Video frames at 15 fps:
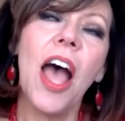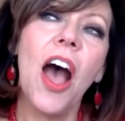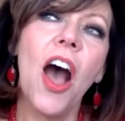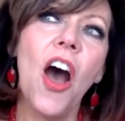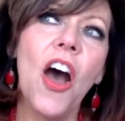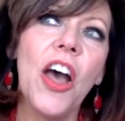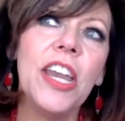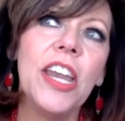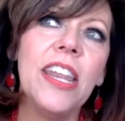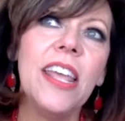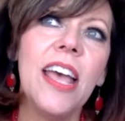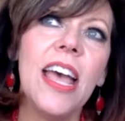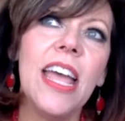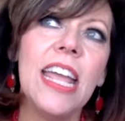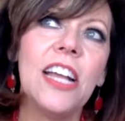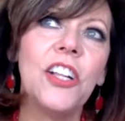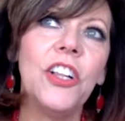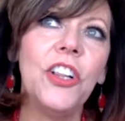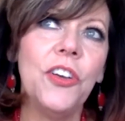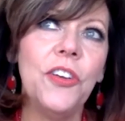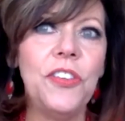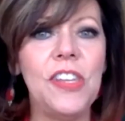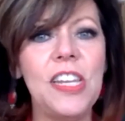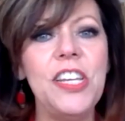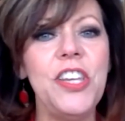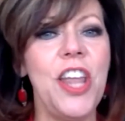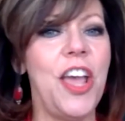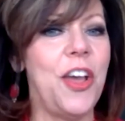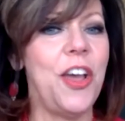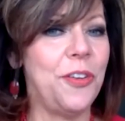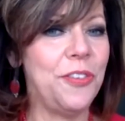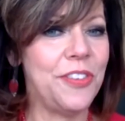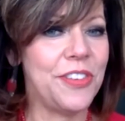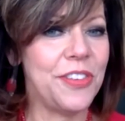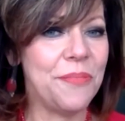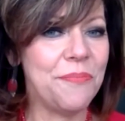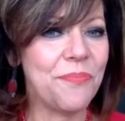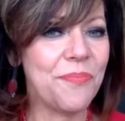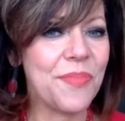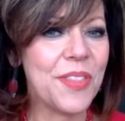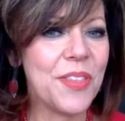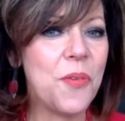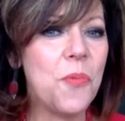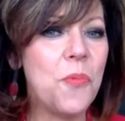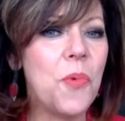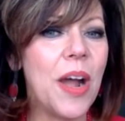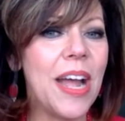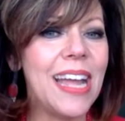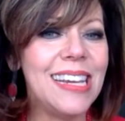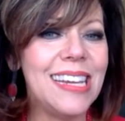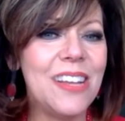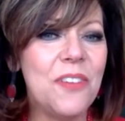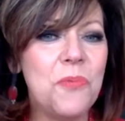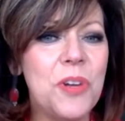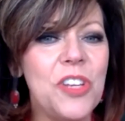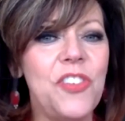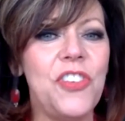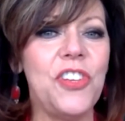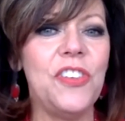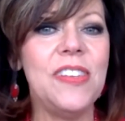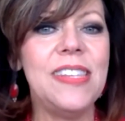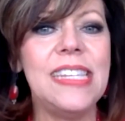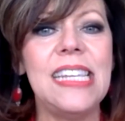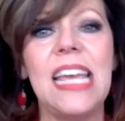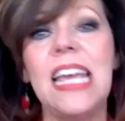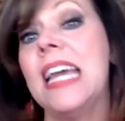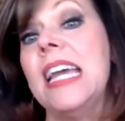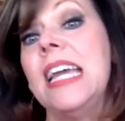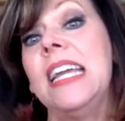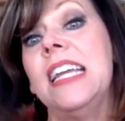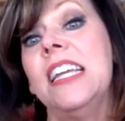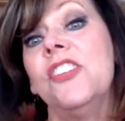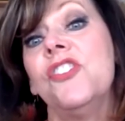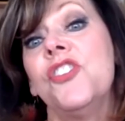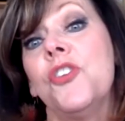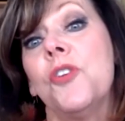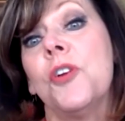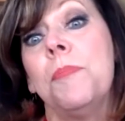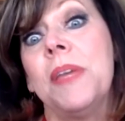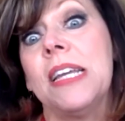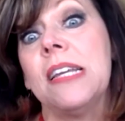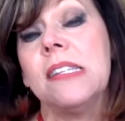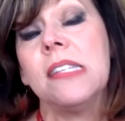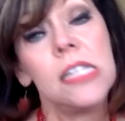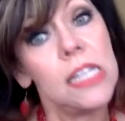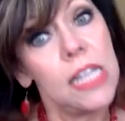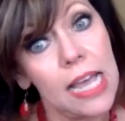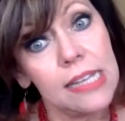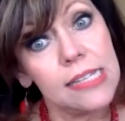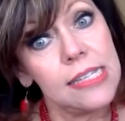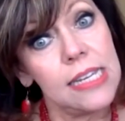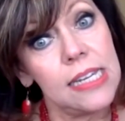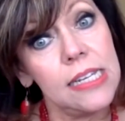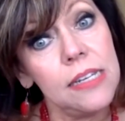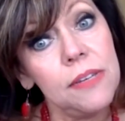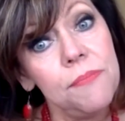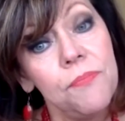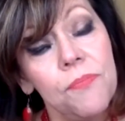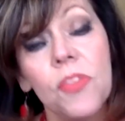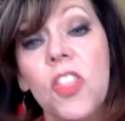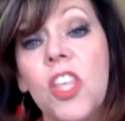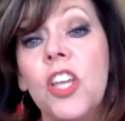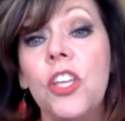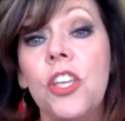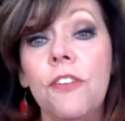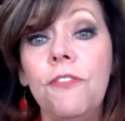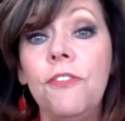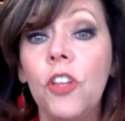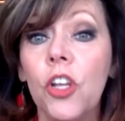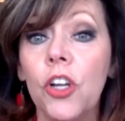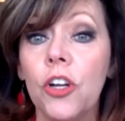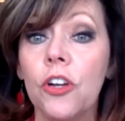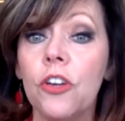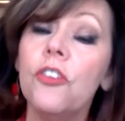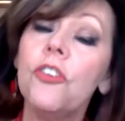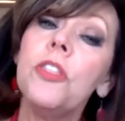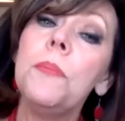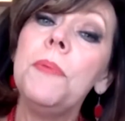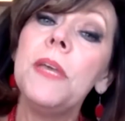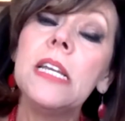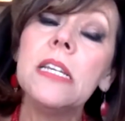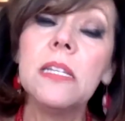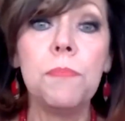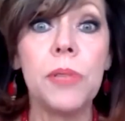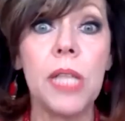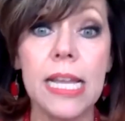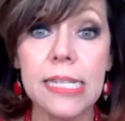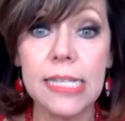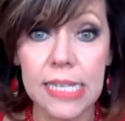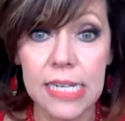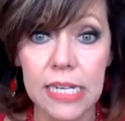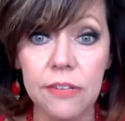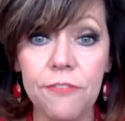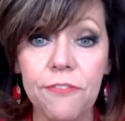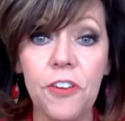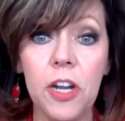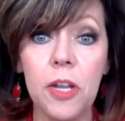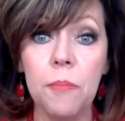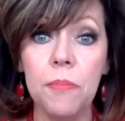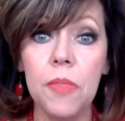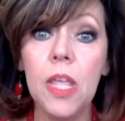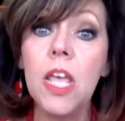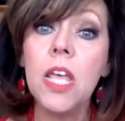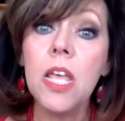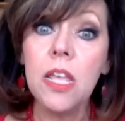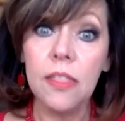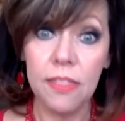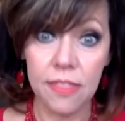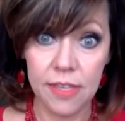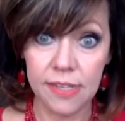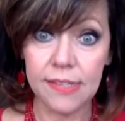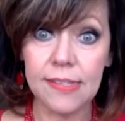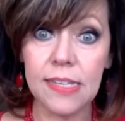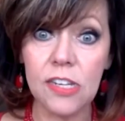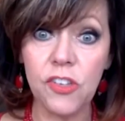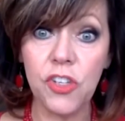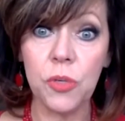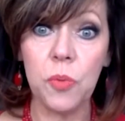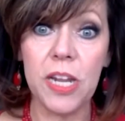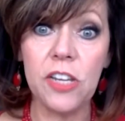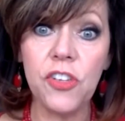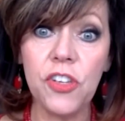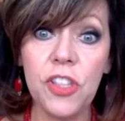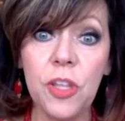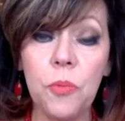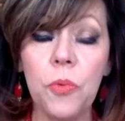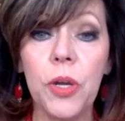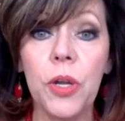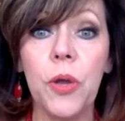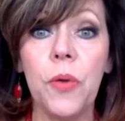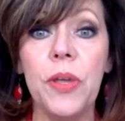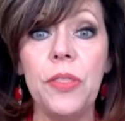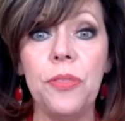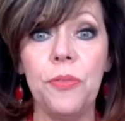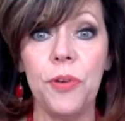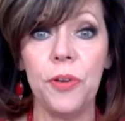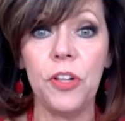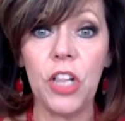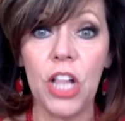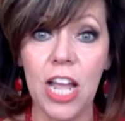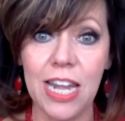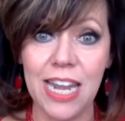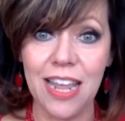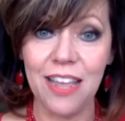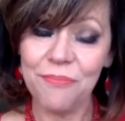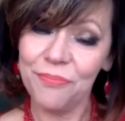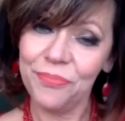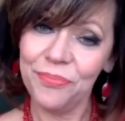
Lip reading: On a closing note, what would you say is your biggest lesson that you've learned, or the biggest blessing from this situation that we're going through, Claudia?